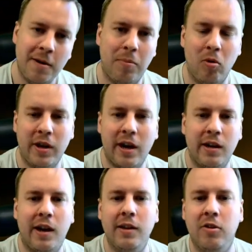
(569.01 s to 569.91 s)
Ball
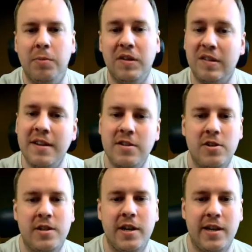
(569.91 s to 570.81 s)
guideline to be
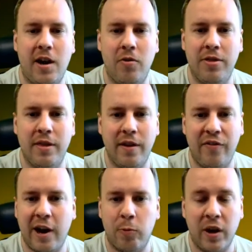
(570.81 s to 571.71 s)
centered down the
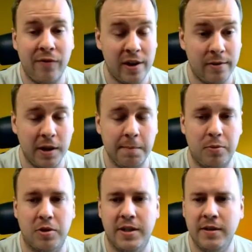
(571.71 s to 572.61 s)
fairway, very
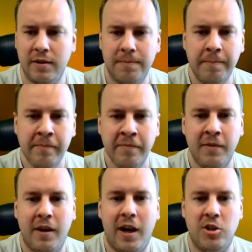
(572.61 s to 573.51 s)
important.
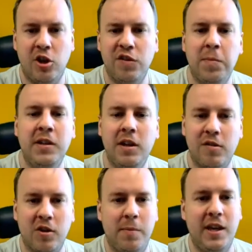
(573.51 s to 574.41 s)
Adjustment is
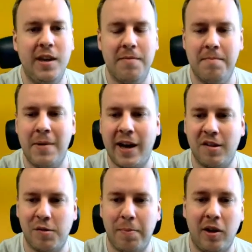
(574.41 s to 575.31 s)
gonna be
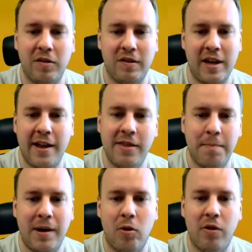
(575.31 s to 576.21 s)
max plus 10
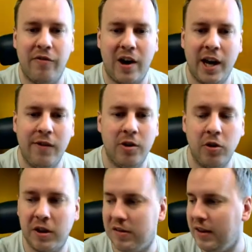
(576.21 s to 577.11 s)
power 5 and you
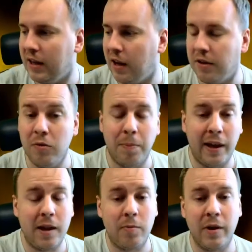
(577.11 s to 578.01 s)
can see that I do
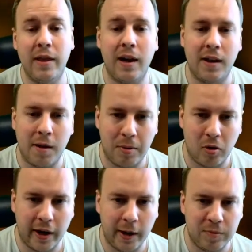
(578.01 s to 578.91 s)
play with an
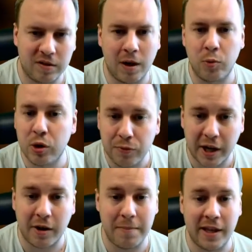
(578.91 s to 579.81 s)
Apocalypse. I would
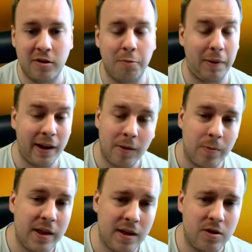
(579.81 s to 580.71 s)
recommend to play
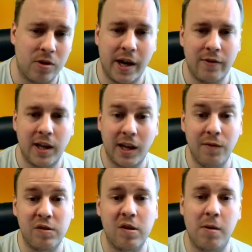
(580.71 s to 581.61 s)
with the driver that
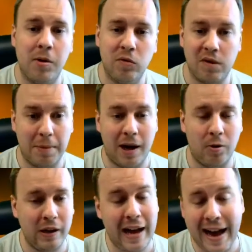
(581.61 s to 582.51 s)
gives you the most
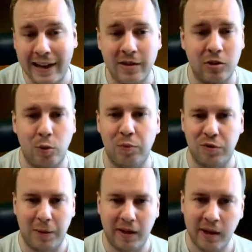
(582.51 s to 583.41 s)
power and
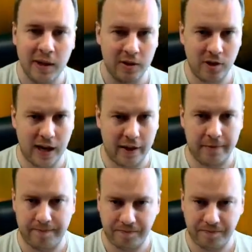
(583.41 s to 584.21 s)
topspin together.